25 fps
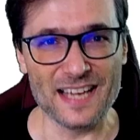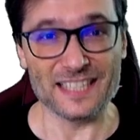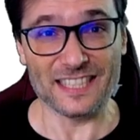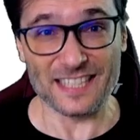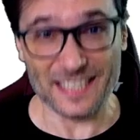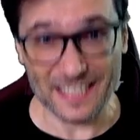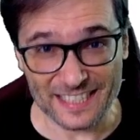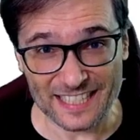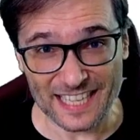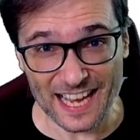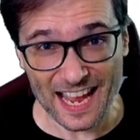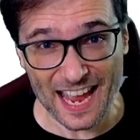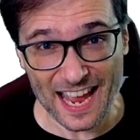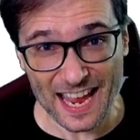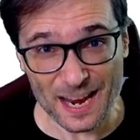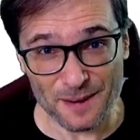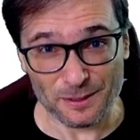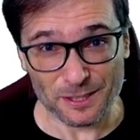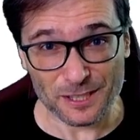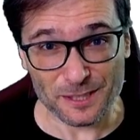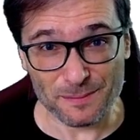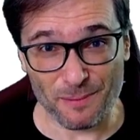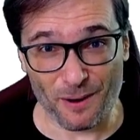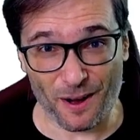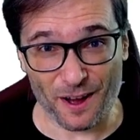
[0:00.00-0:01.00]
Today, we're
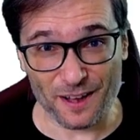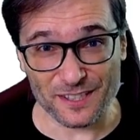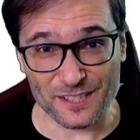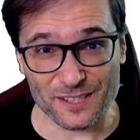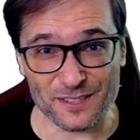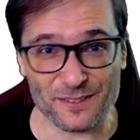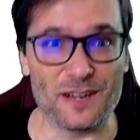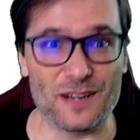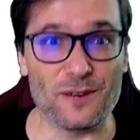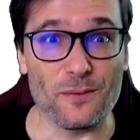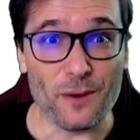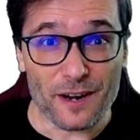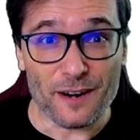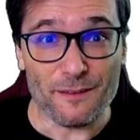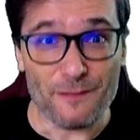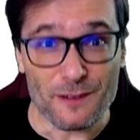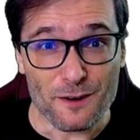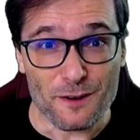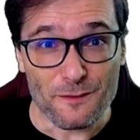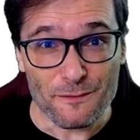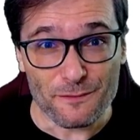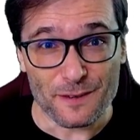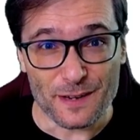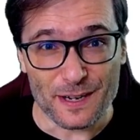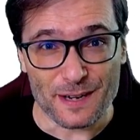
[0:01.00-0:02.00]
sponsoring one of you,
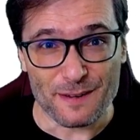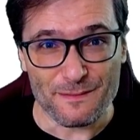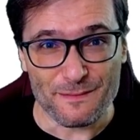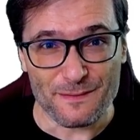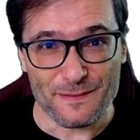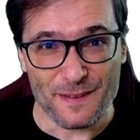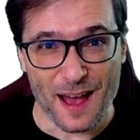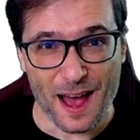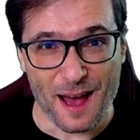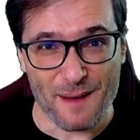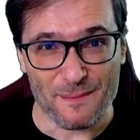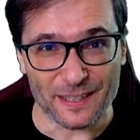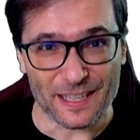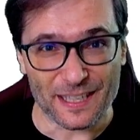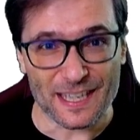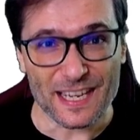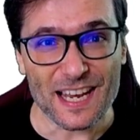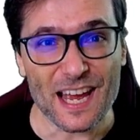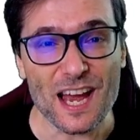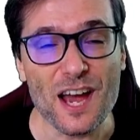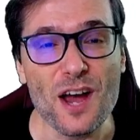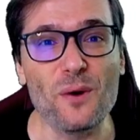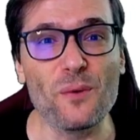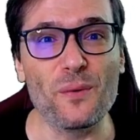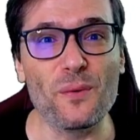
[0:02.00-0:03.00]
Freedom Family,
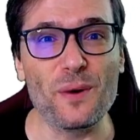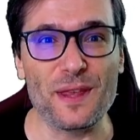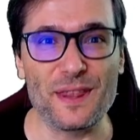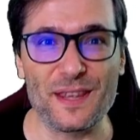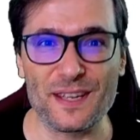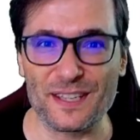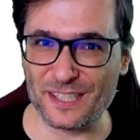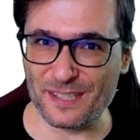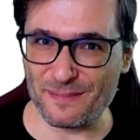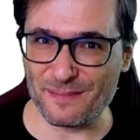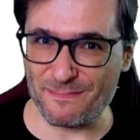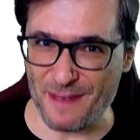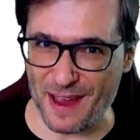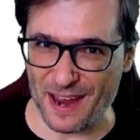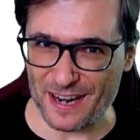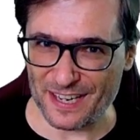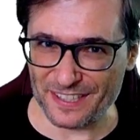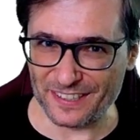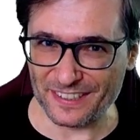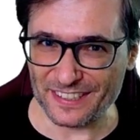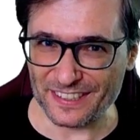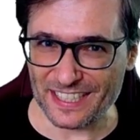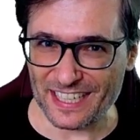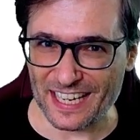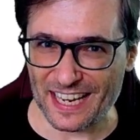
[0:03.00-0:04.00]
with a
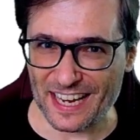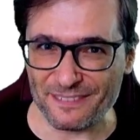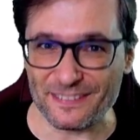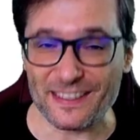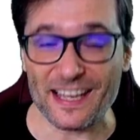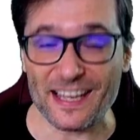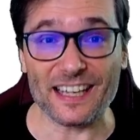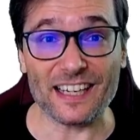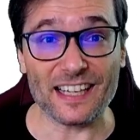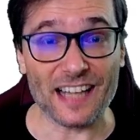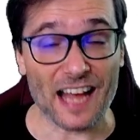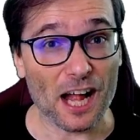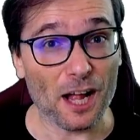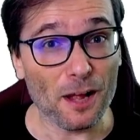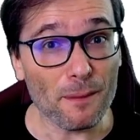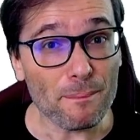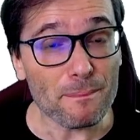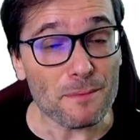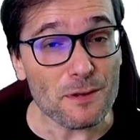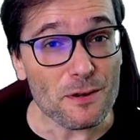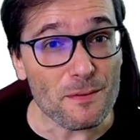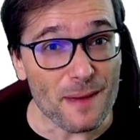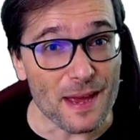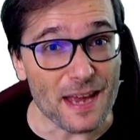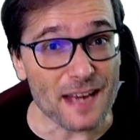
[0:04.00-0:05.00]
special gift that'll
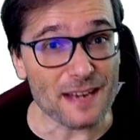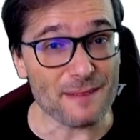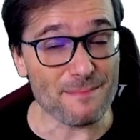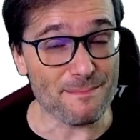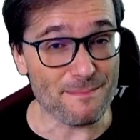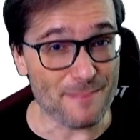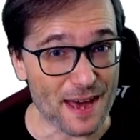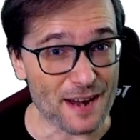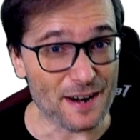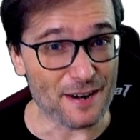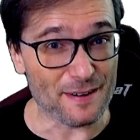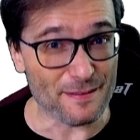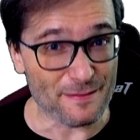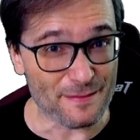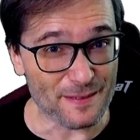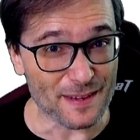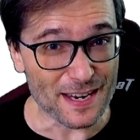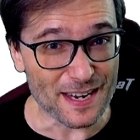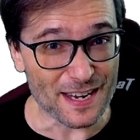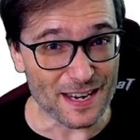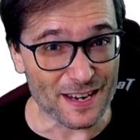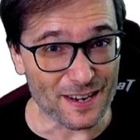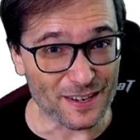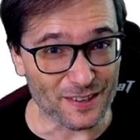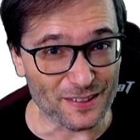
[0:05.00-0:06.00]
help you make better
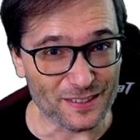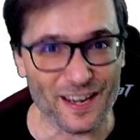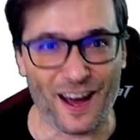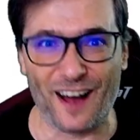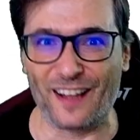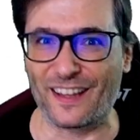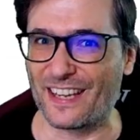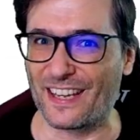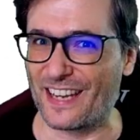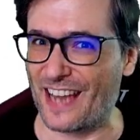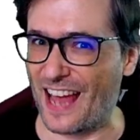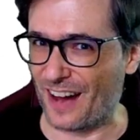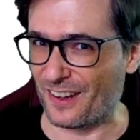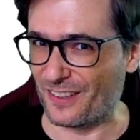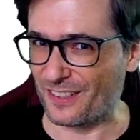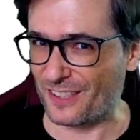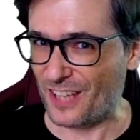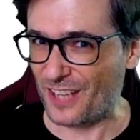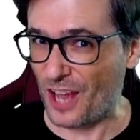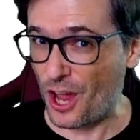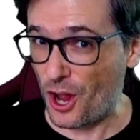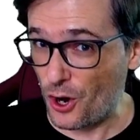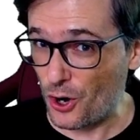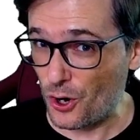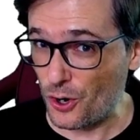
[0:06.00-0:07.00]
videos. I'll announce
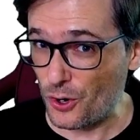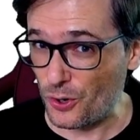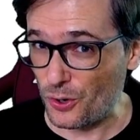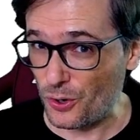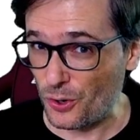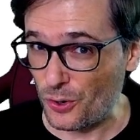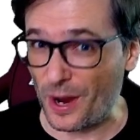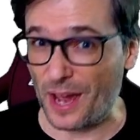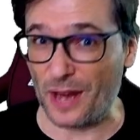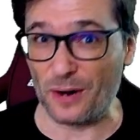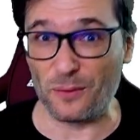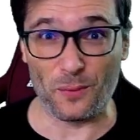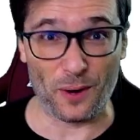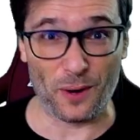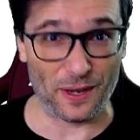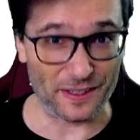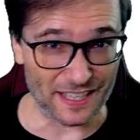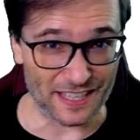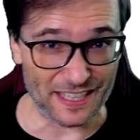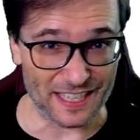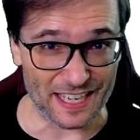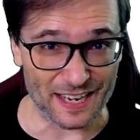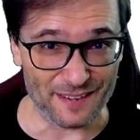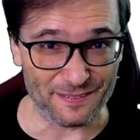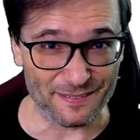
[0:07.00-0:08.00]
who and what the
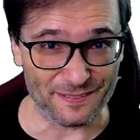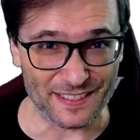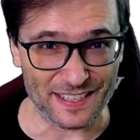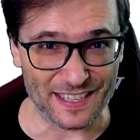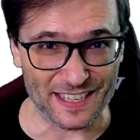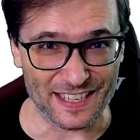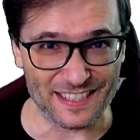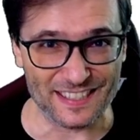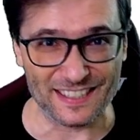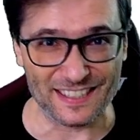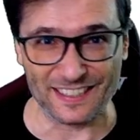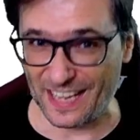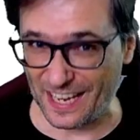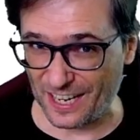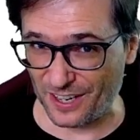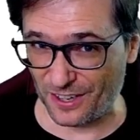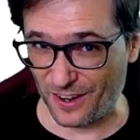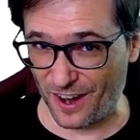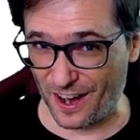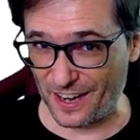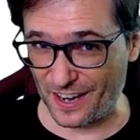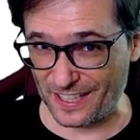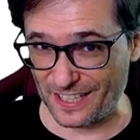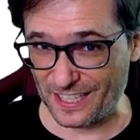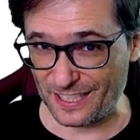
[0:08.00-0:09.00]
gift is later
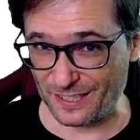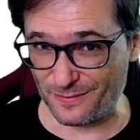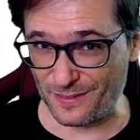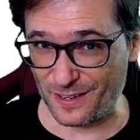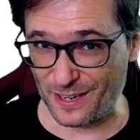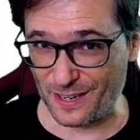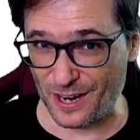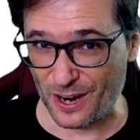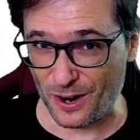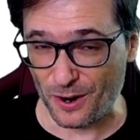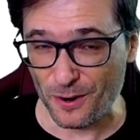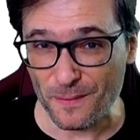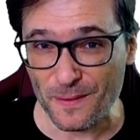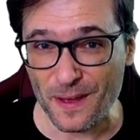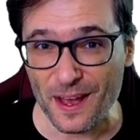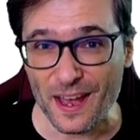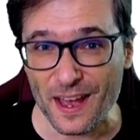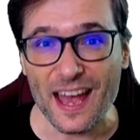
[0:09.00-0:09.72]
on in this video.